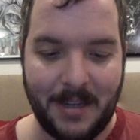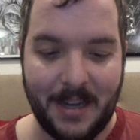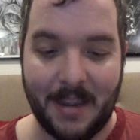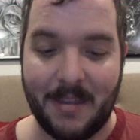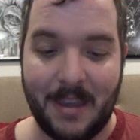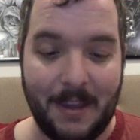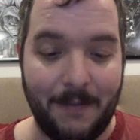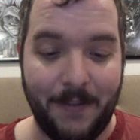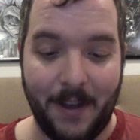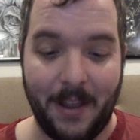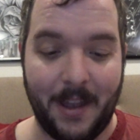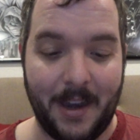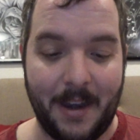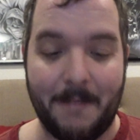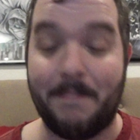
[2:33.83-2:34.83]
Disney
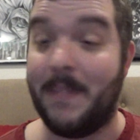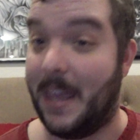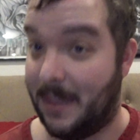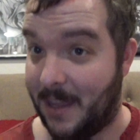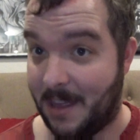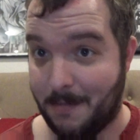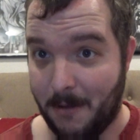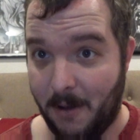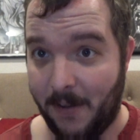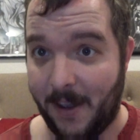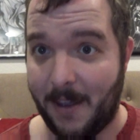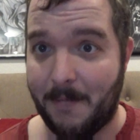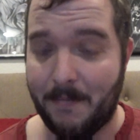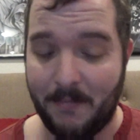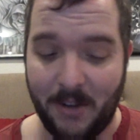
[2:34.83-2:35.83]
villain in this
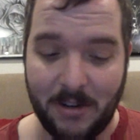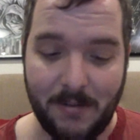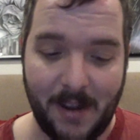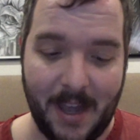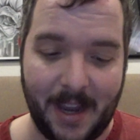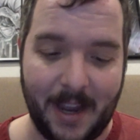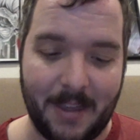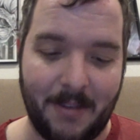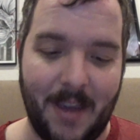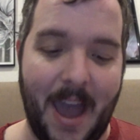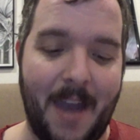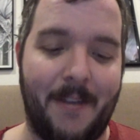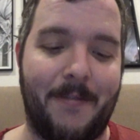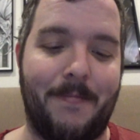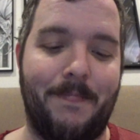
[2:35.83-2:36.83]
movie, which because
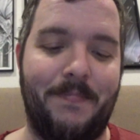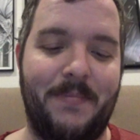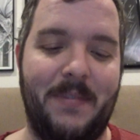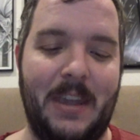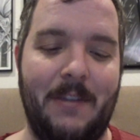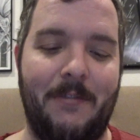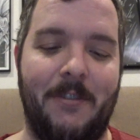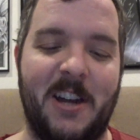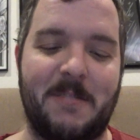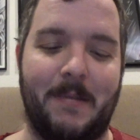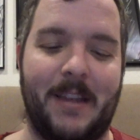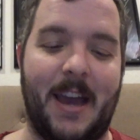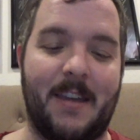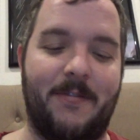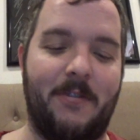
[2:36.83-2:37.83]
I've you've watched my
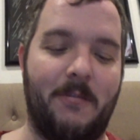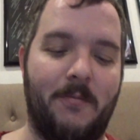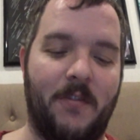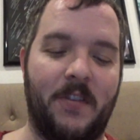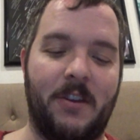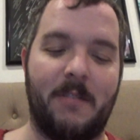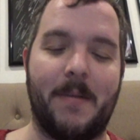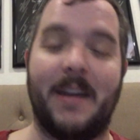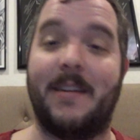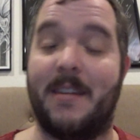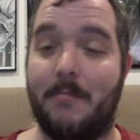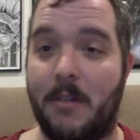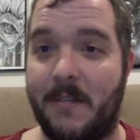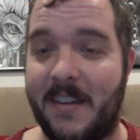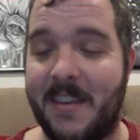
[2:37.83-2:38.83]
last few reviews about
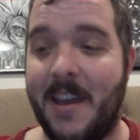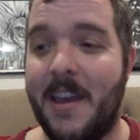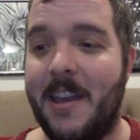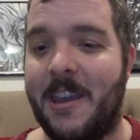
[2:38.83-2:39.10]
Disney movies.